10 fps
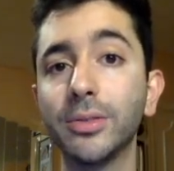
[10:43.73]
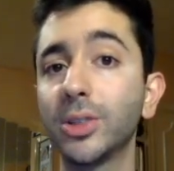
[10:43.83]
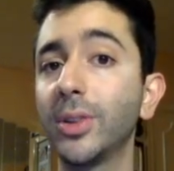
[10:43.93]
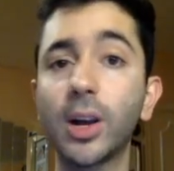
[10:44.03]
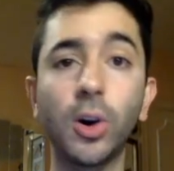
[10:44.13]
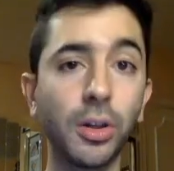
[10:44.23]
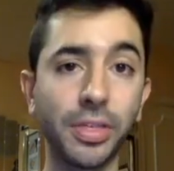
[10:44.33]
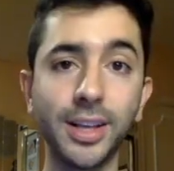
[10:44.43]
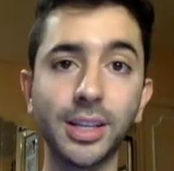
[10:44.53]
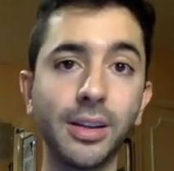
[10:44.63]
So like all
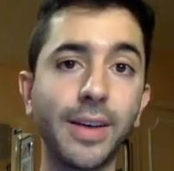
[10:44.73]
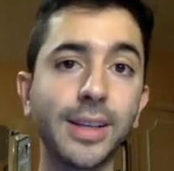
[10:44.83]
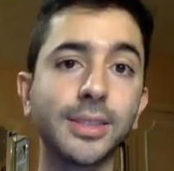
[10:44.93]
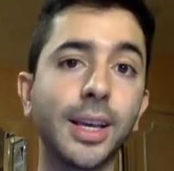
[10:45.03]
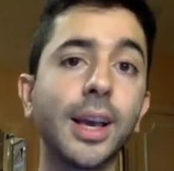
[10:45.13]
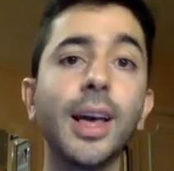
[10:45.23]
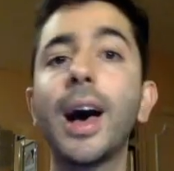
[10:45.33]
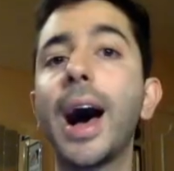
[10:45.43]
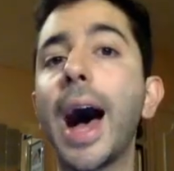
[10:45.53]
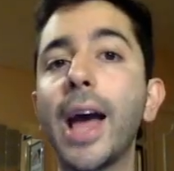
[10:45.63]
things in investing,
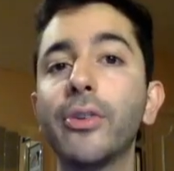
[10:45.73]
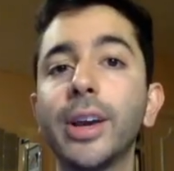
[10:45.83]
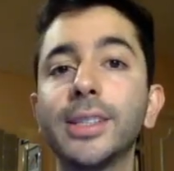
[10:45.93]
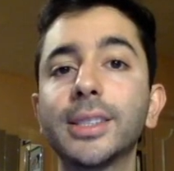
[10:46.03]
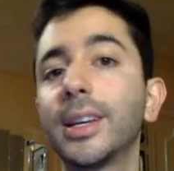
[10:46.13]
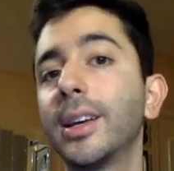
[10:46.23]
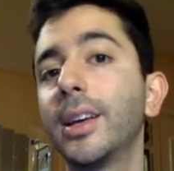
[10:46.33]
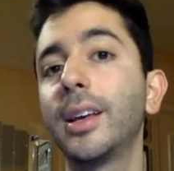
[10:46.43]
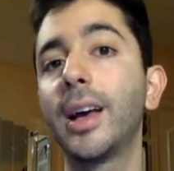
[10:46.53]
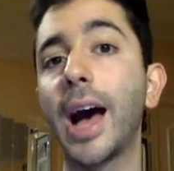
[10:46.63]
high risk,
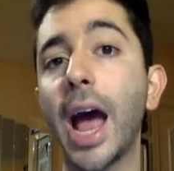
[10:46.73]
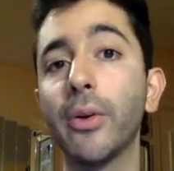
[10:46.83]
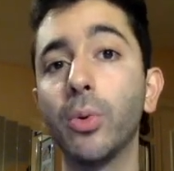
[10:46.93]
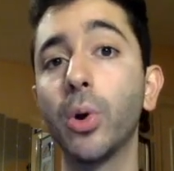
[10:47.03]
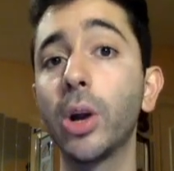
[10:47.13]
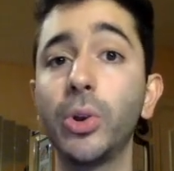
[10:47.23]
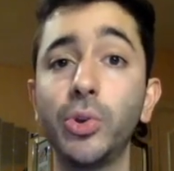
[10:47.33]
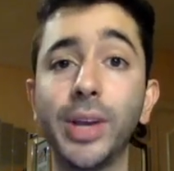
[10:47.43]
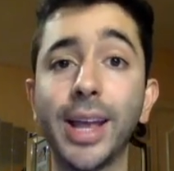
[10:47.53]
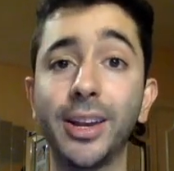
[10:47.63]
high reward when you
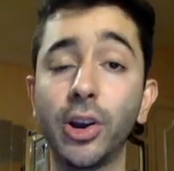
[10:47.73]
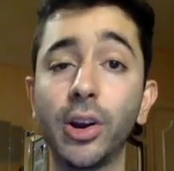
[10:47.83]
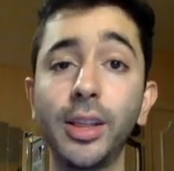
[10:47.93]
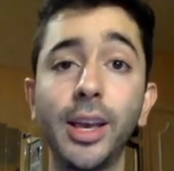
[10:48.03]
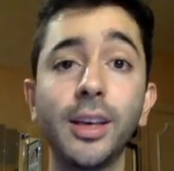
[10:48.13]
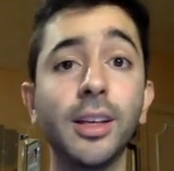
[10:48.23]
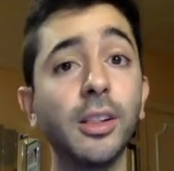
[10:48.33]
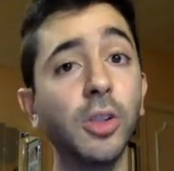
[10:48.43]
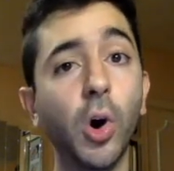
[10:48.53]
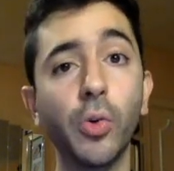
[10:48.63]
get in early,
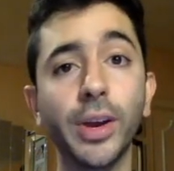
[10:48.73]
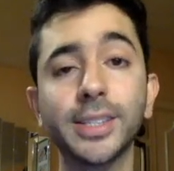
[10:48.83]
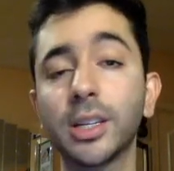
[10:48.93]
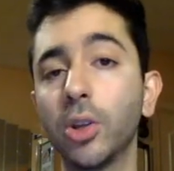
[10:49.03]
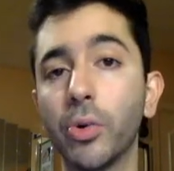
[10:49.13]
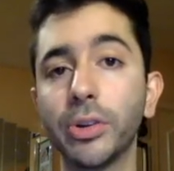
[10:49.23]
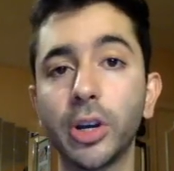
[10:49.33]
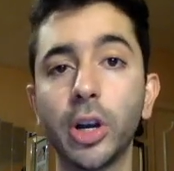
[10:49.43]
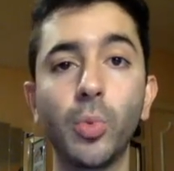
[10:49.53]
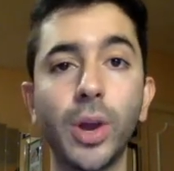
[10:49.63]
low risk, low
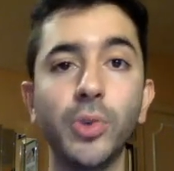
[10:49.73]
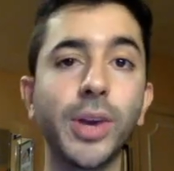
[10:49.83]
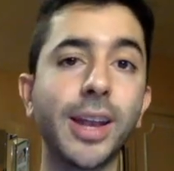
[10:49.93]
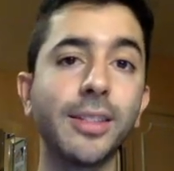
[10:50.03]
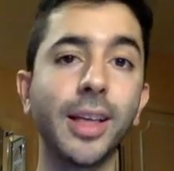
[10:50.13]
return when you get in